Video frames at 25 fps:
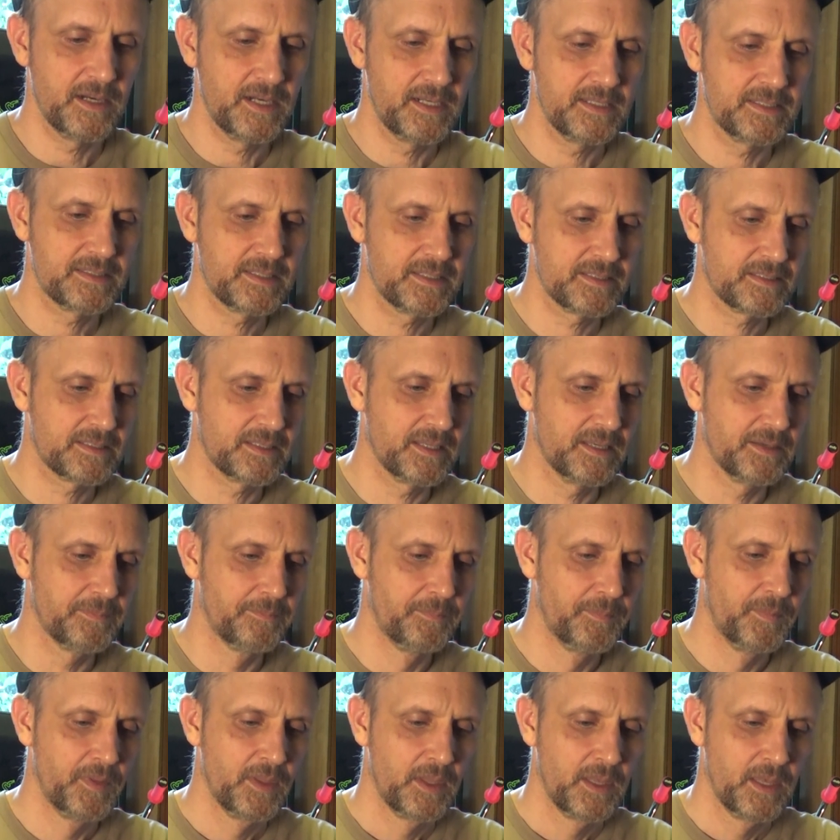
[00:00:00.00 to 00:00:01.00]

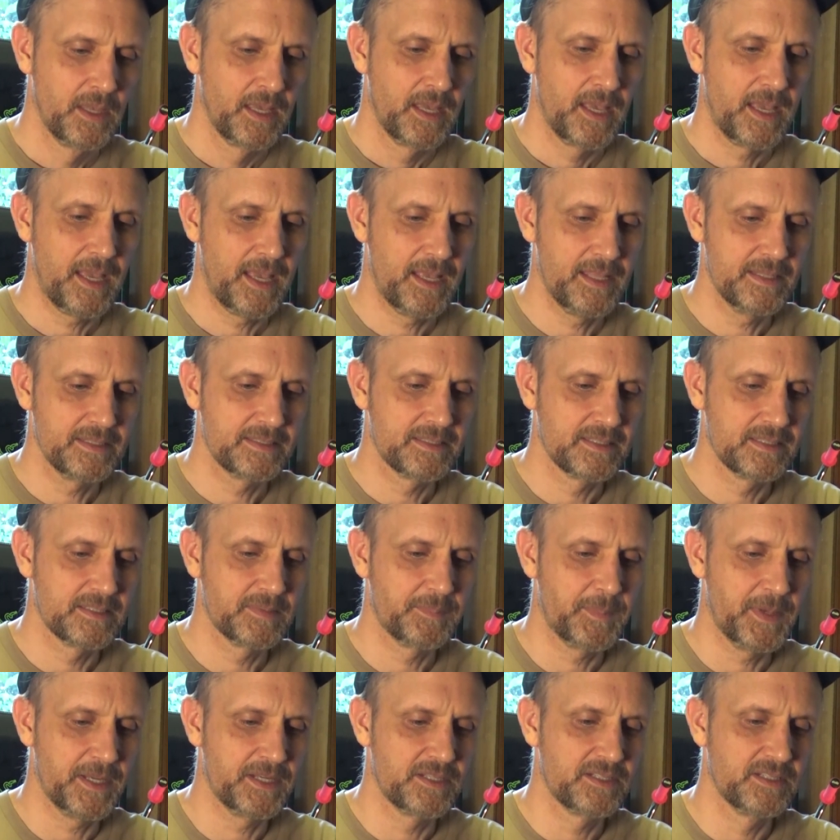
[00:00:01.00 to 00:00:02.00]
system and
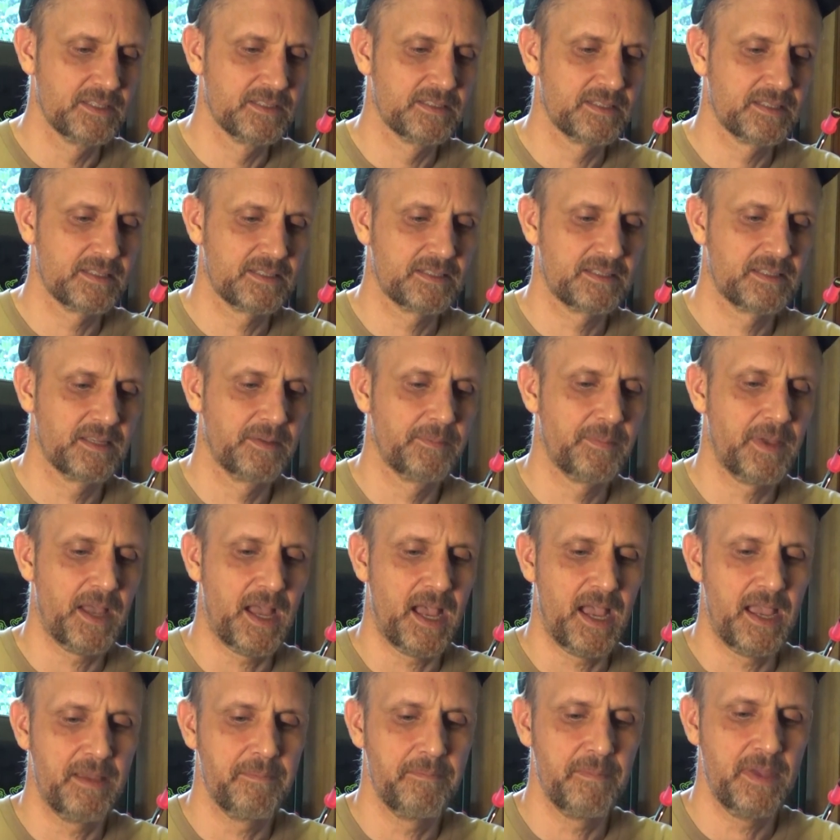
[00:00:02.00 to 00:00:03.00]
suspension system,
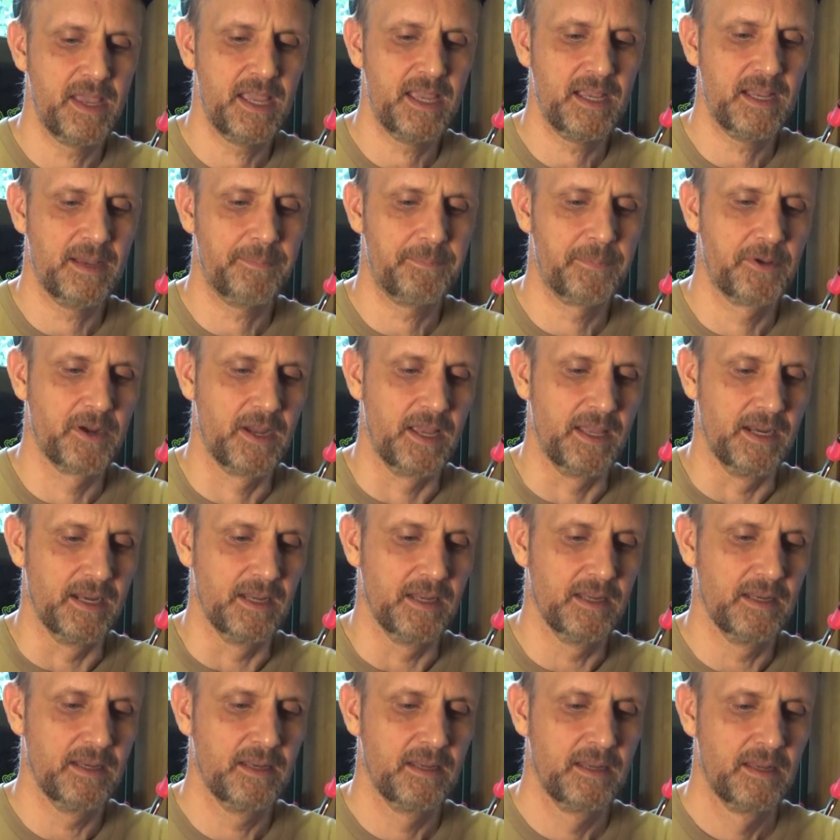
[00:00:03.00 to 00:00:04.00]
I may upgrade
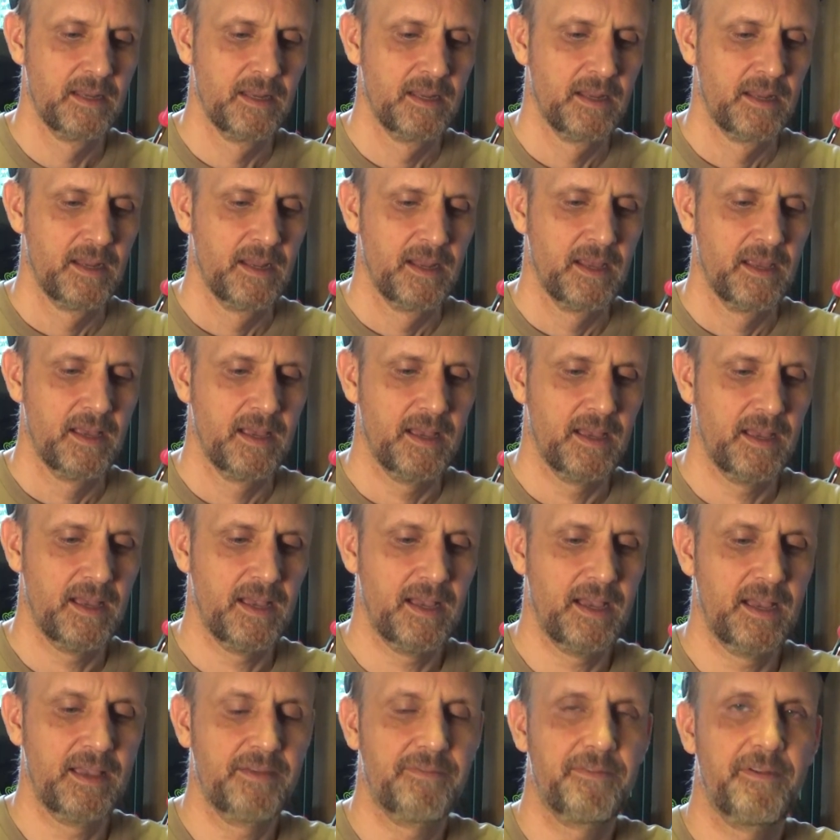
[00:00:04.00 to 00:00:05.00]
it.
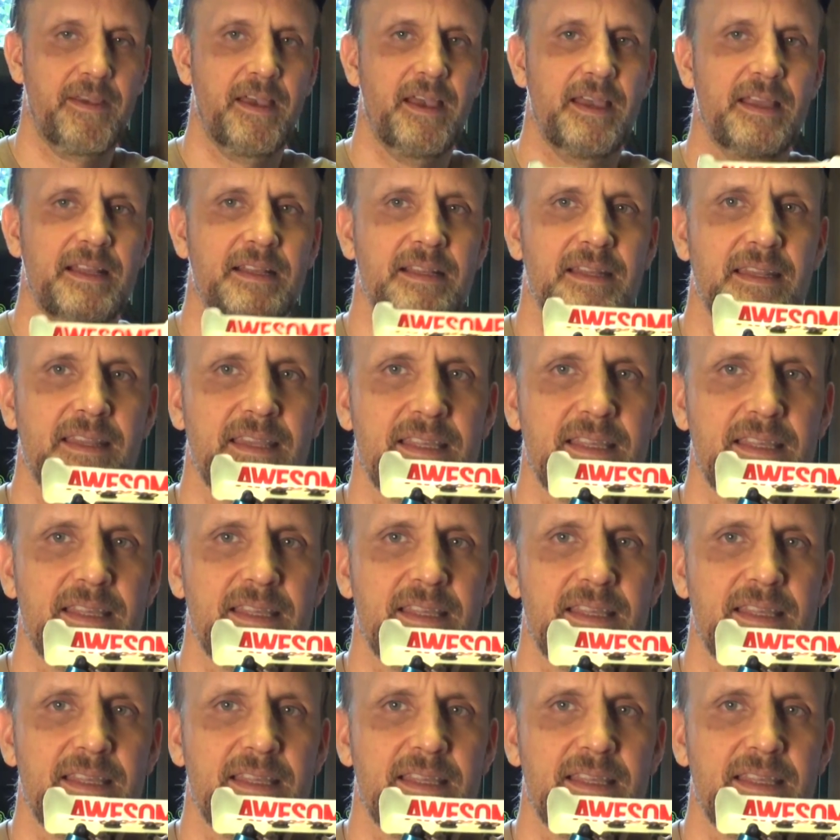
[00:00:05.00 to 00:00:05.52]
I find